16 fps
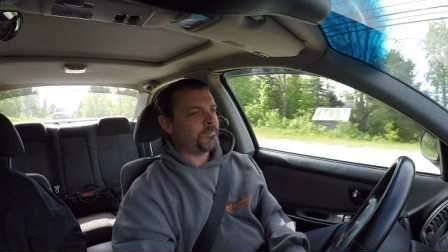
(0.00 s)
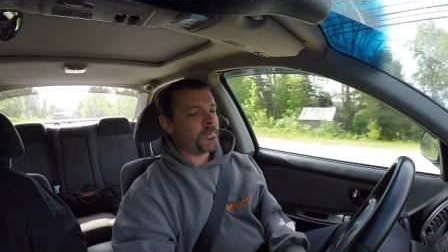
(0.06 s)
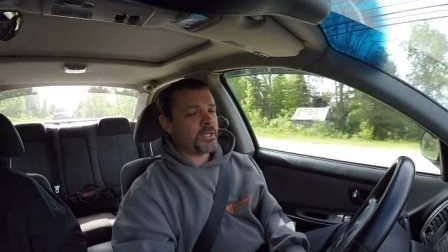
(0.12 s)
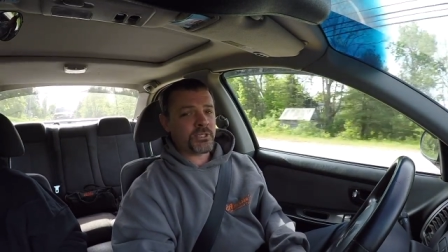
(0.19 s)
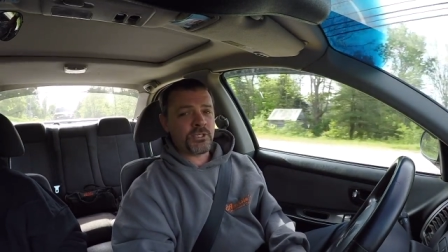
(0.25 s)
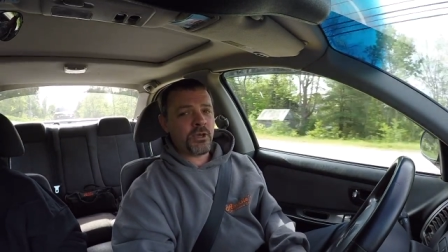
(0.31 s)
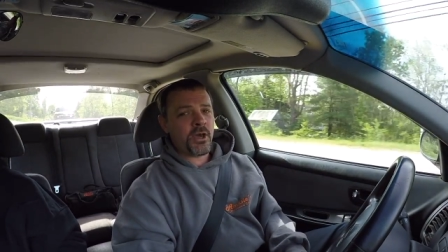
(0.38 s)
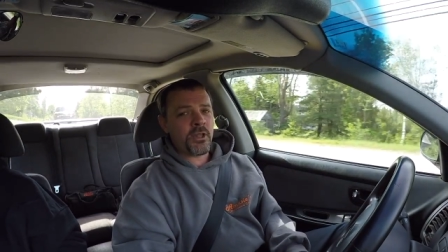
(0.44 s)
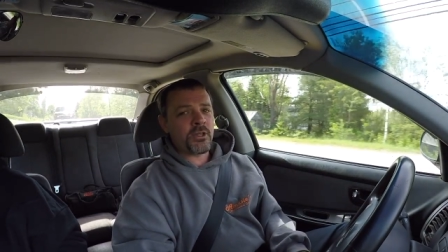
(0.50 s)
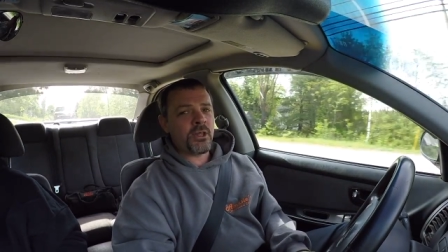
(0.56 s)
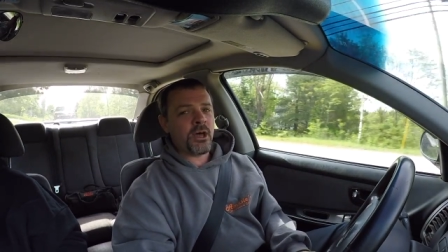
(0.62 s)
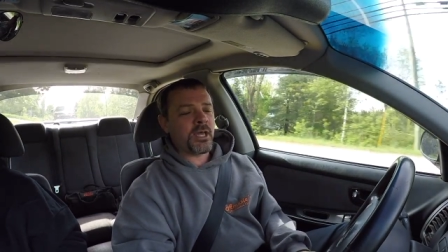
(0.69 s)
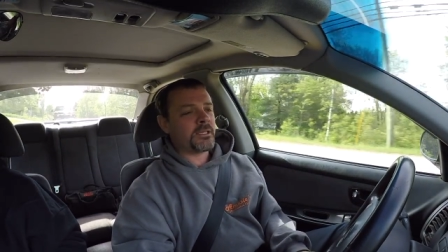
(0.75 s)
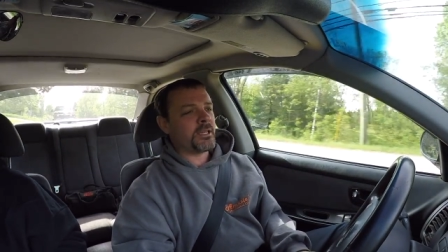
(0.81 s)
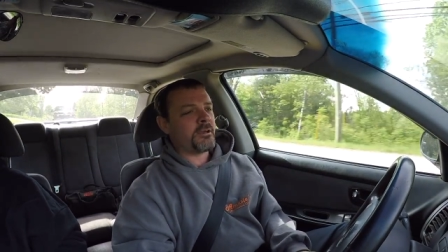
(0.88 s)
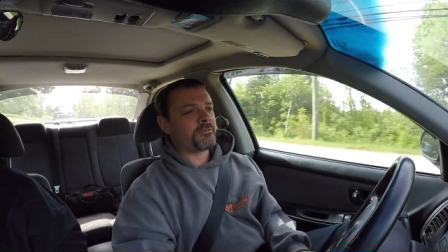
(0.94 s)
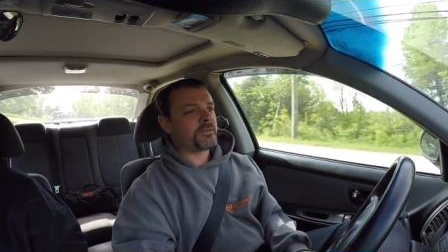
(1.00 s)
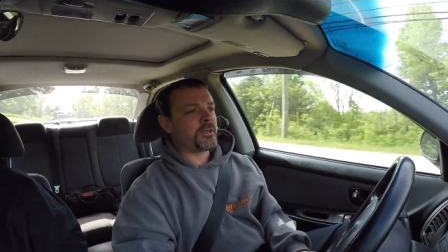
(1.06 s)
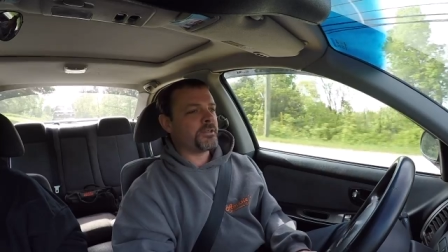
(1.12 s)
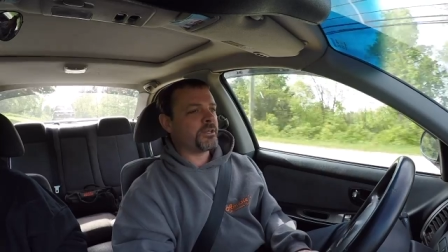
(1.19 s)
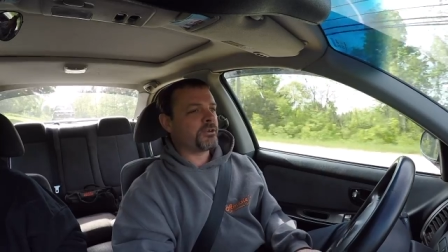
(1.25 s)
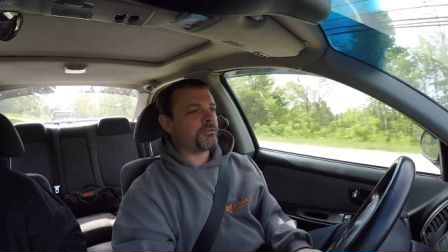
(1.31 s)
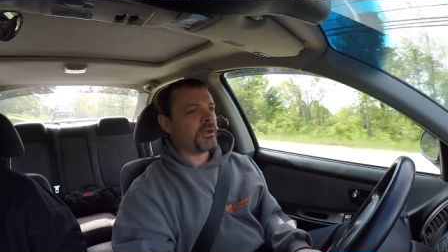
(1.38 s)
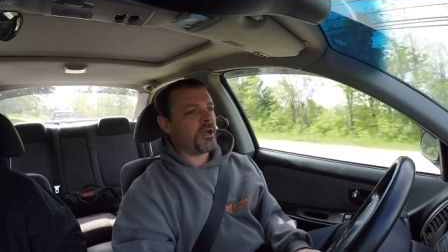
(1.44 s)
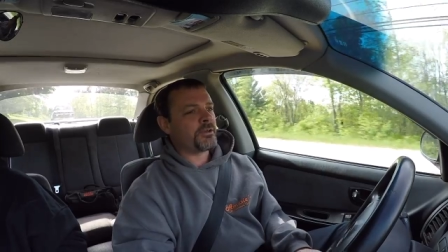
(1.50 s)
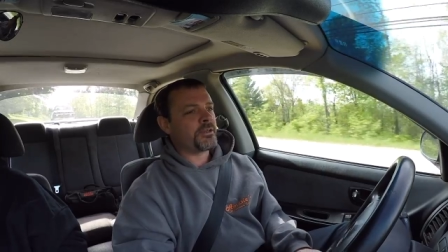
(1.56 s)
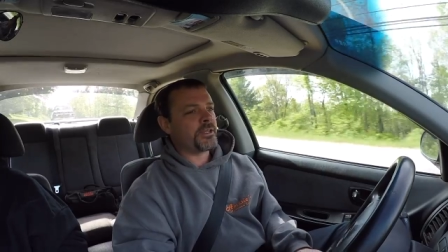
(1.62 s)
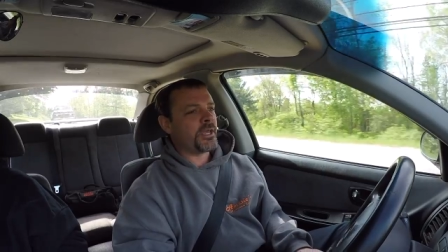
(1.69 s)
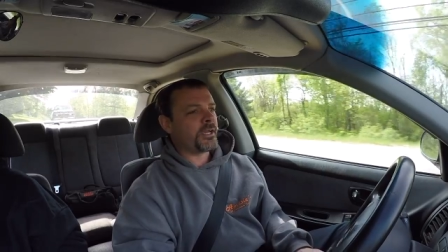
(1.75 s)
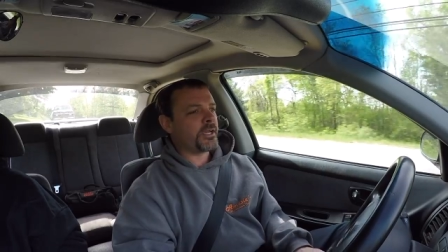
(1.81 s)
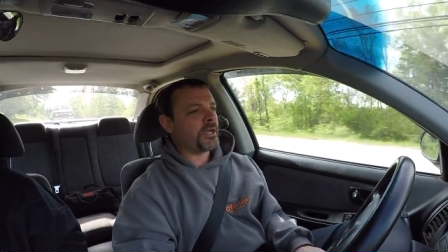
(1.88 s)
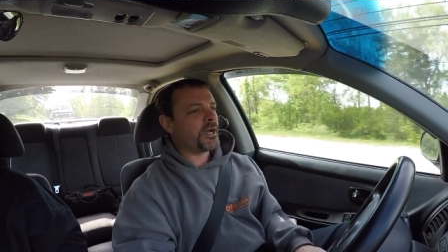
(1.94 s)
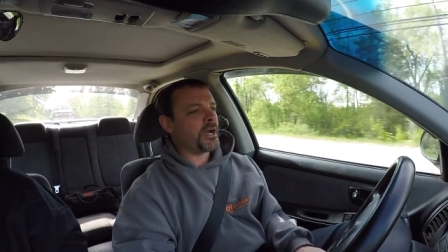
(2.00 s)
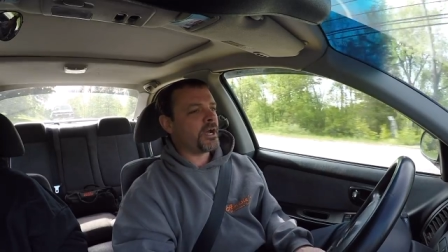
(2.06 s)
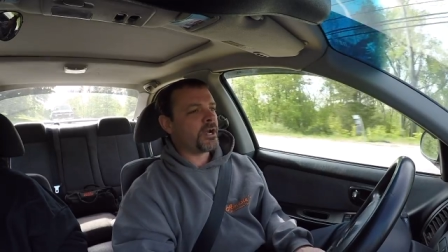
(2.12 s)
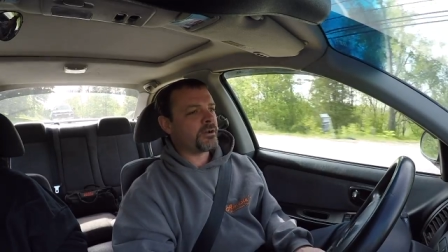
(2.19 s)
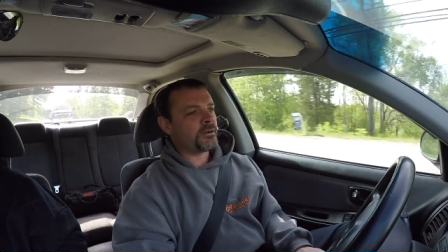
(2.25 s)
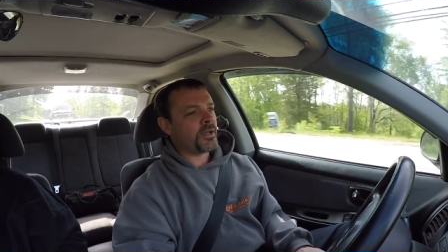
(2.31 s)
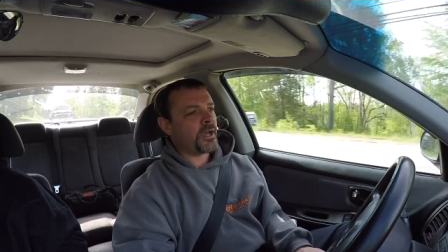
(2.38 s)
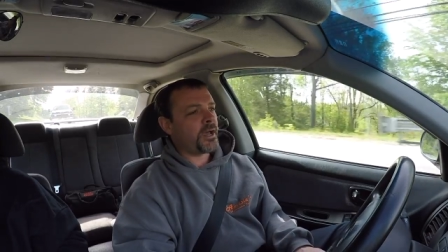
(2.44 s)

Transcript: there's not a lot left underground of that car.